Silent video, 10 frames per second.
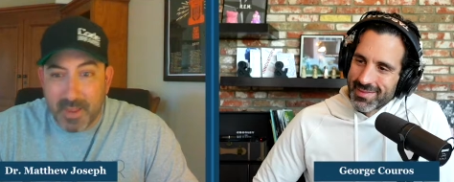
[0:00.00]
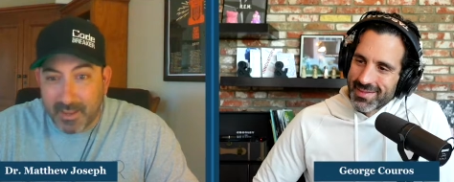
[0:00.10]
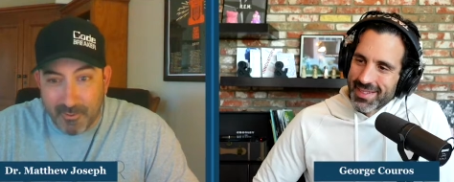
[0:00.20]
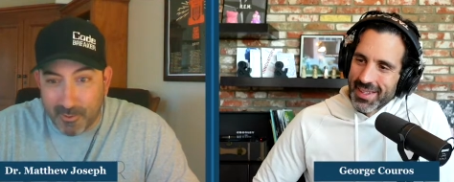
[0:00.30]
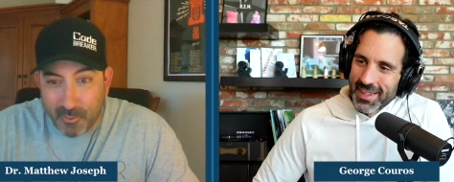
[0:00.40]

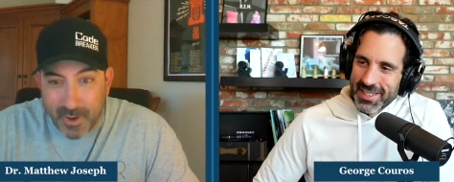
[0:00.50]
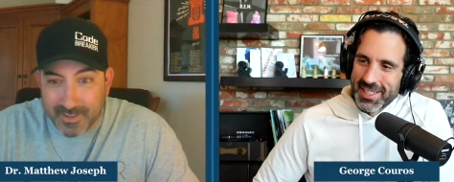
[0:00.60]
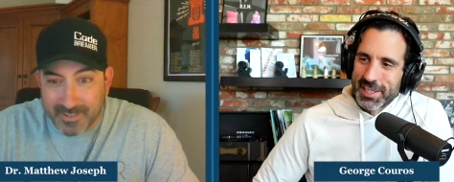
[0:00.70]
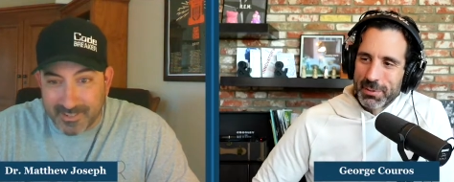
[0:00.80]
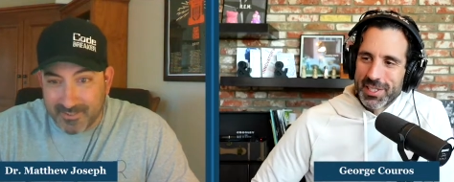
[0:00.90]
Speaker 1: make your own
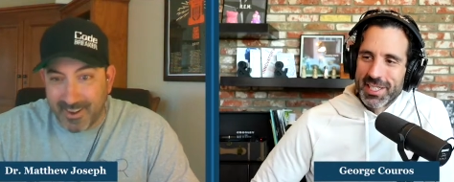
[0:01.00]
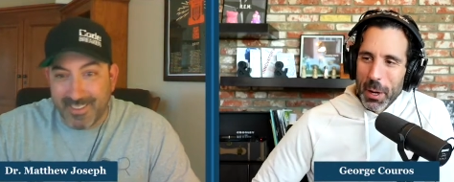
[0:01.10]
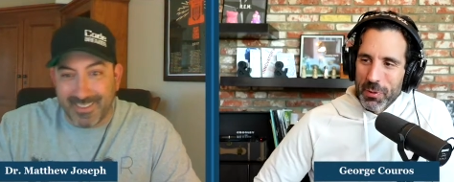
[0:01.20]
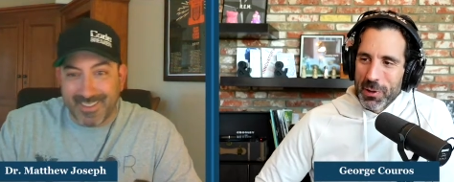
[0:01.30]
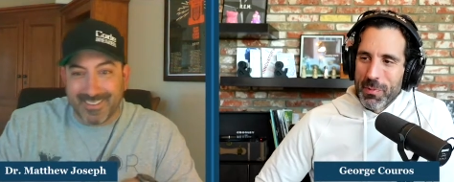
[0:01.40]
questions.
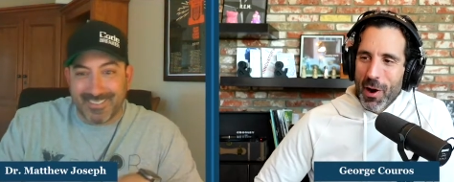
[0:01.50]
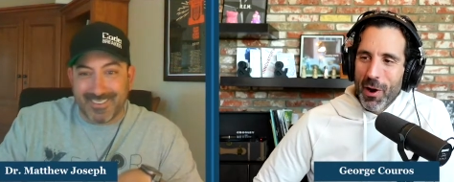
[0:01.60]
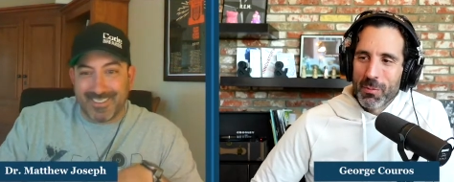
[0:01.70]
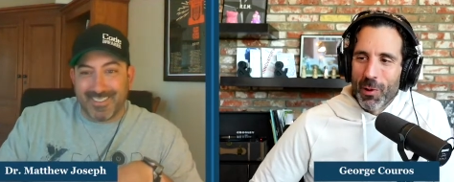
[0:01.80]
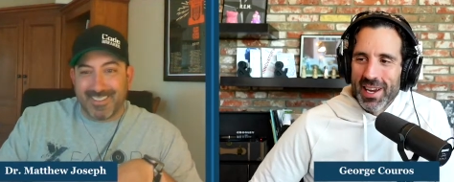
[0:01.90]
Speaker 2: Jeopardy right?
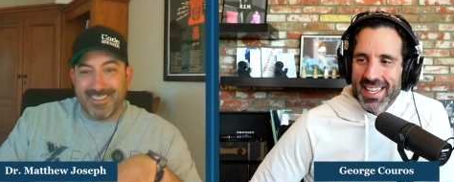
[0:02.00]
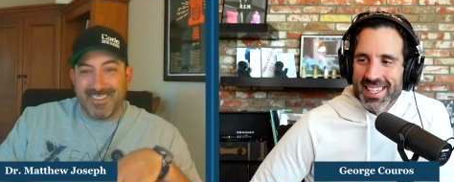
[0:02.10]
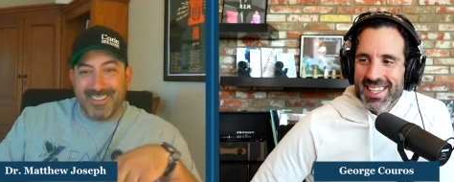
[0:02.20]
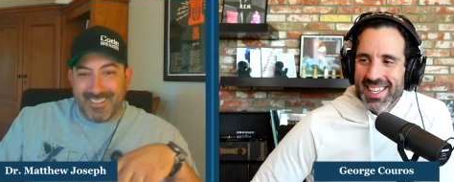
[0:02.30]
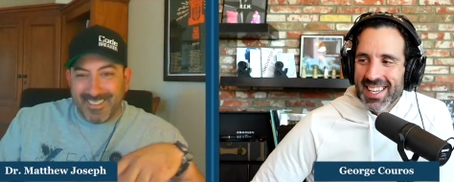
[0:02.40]
PowerPoint.
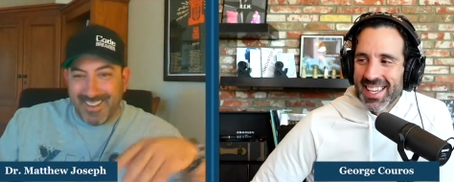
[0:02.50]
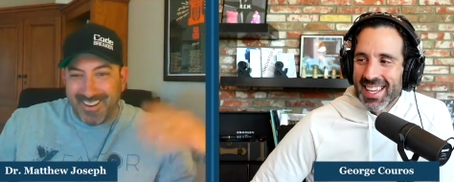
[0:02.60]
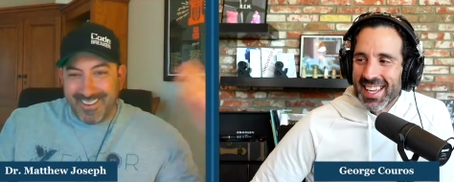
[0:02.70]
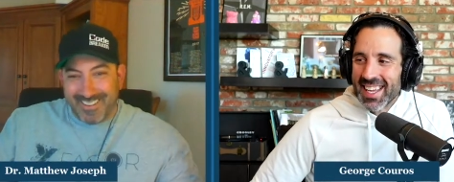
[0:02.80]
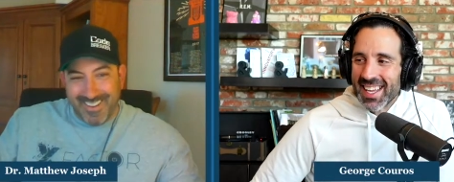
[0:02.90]

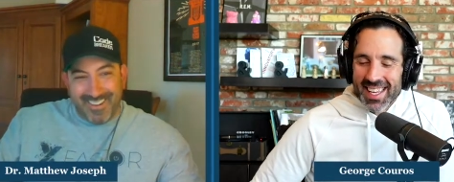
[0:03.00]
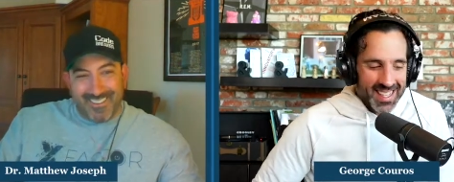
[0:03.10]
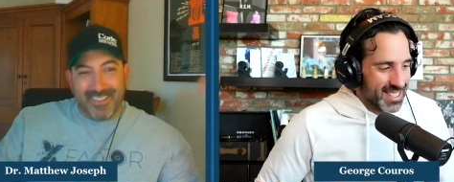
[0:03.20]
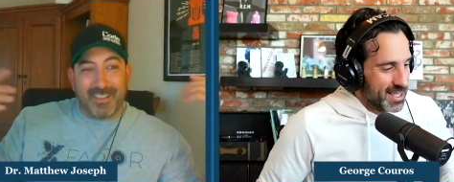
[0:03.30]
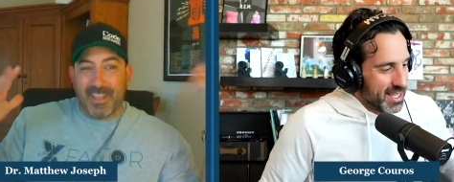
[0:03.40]
Speaker 1: There you
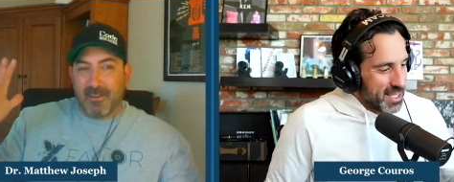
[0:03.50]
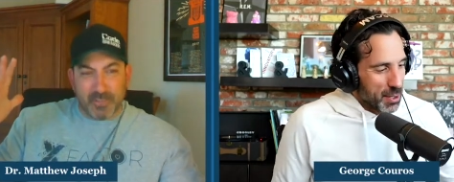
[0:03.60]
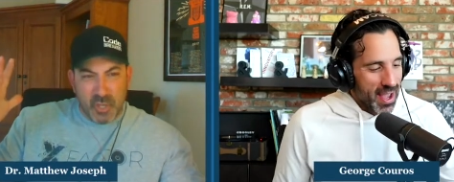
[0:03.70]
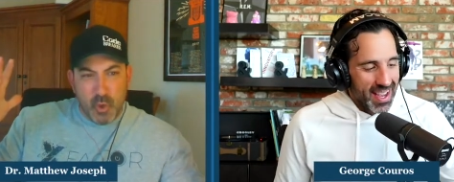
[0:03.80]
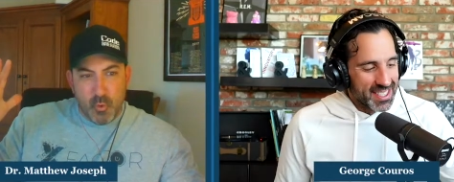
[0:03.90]
go. Just
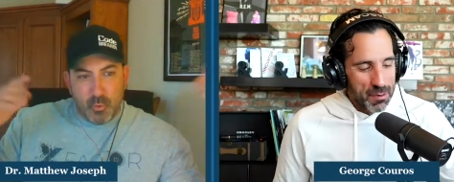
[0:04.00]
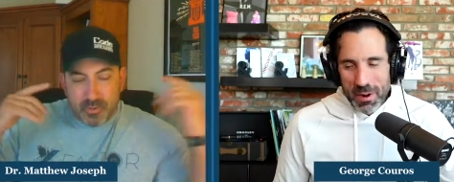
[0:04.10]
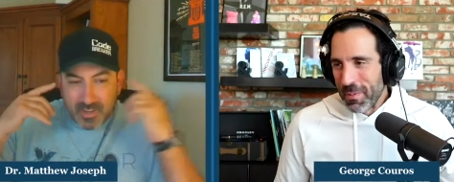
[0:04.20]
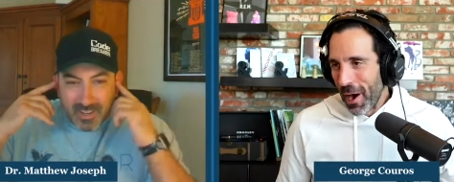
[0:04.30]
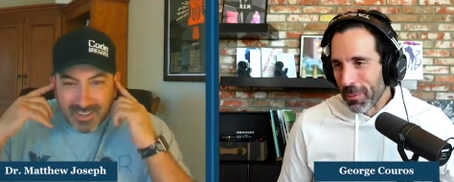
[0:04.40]
say Jeopardy
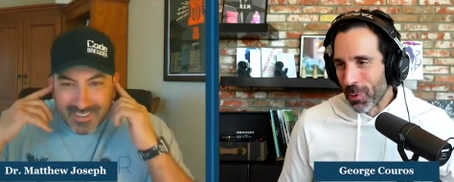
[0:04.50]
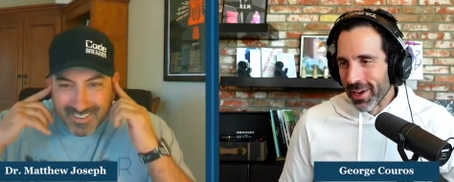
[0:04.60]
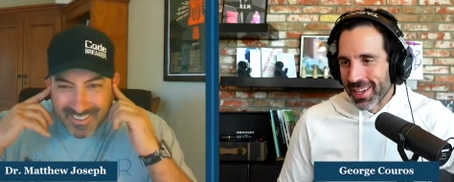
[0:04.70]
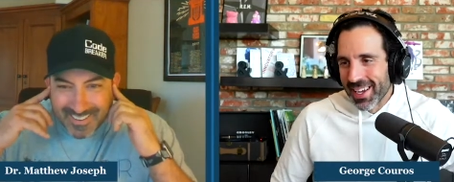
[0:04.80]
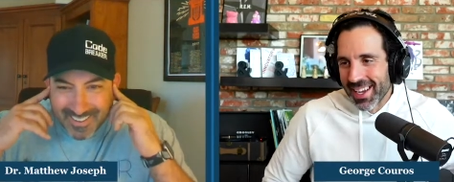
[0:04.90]
PowerPoint.
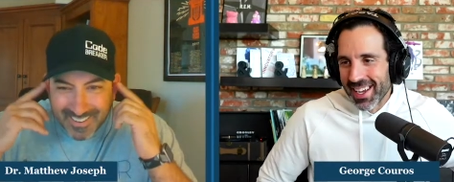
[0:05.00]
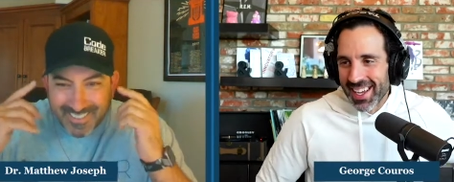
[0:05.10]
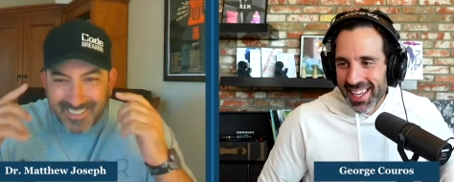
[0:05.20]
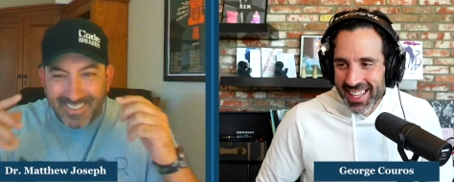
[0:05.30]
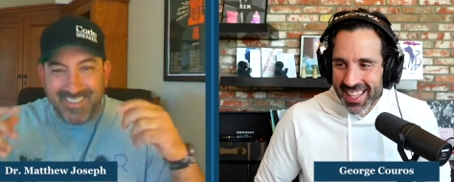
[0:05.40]

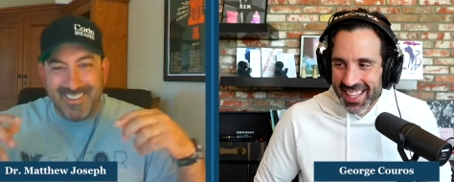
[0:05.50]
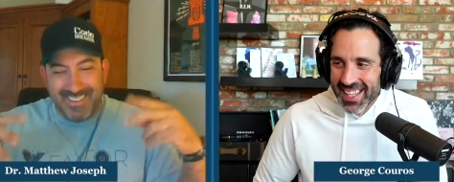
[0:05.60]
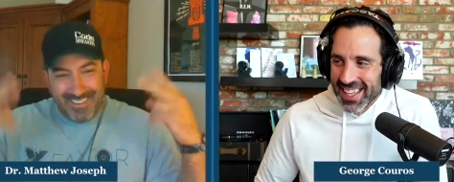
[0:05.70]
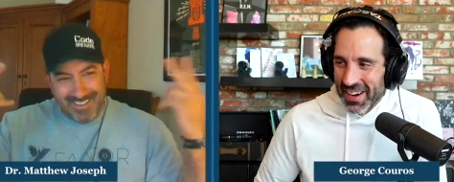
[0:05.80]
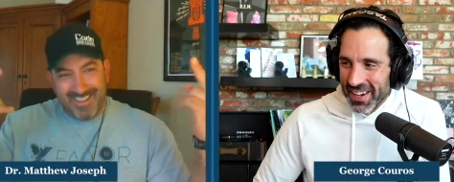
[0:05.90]

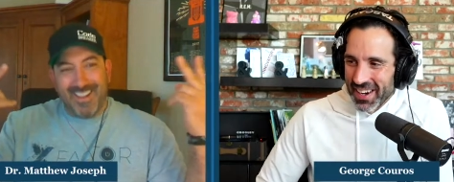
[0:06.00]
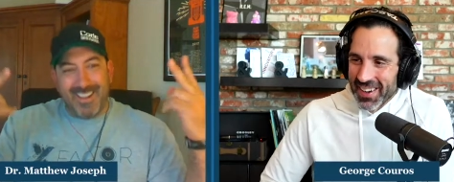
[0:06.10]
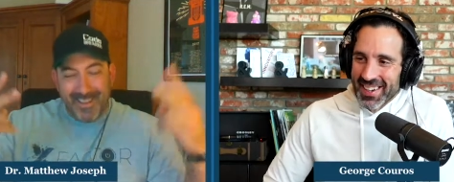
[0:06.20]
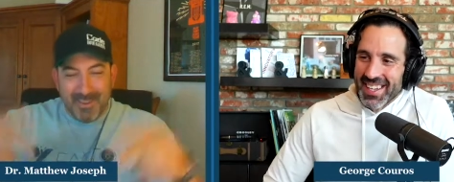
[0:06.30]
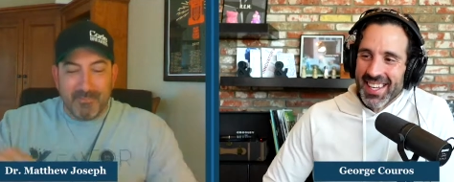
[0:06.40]
There you go.
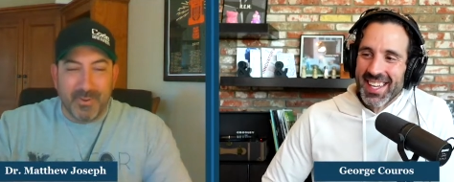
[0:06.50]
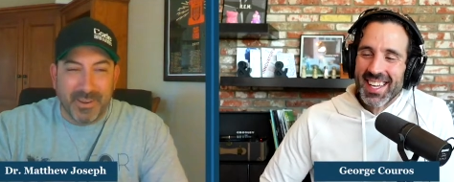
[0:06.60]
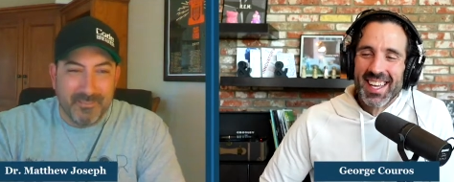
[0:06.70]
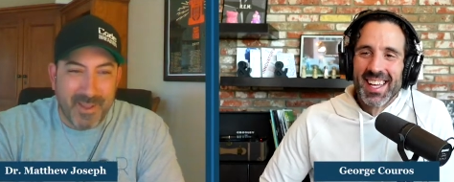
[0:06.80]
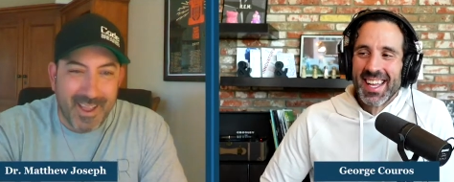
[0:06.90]

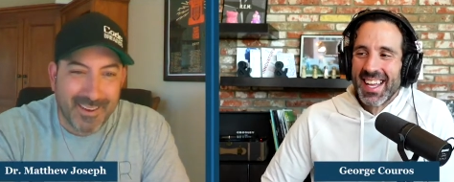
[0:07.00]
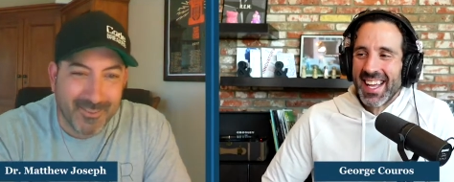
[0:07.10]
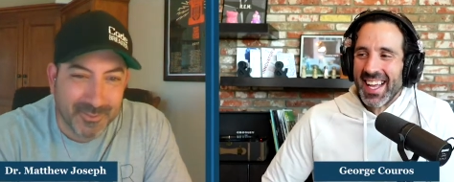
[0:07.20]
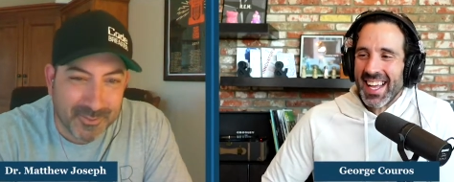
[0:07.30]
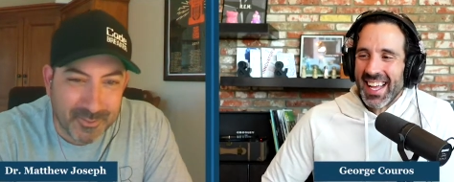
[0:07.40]
Bringing back
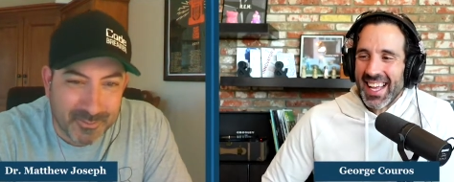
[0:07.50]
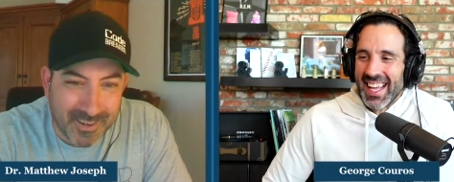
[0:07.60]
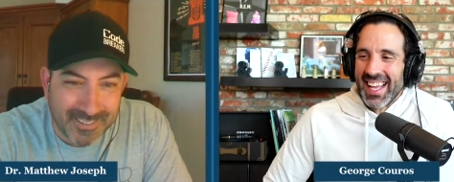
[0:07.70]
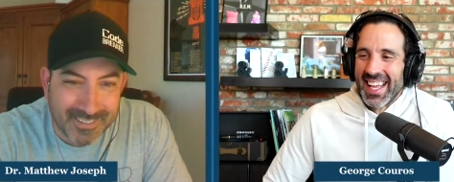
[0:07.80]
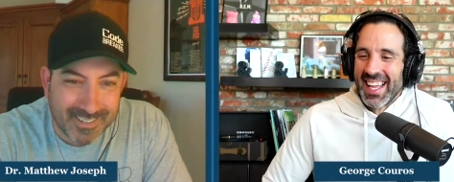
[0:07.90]
old school
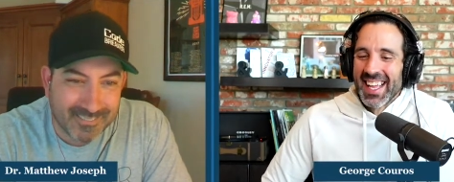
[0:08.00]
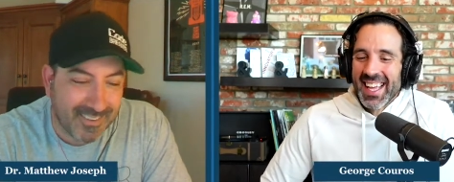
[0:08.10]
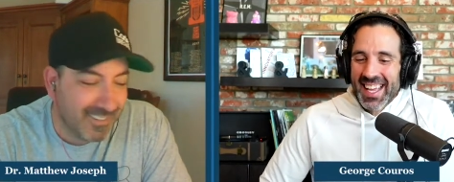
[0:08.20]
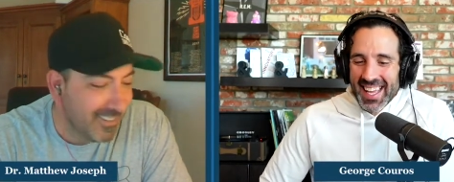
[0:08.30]
right there, right?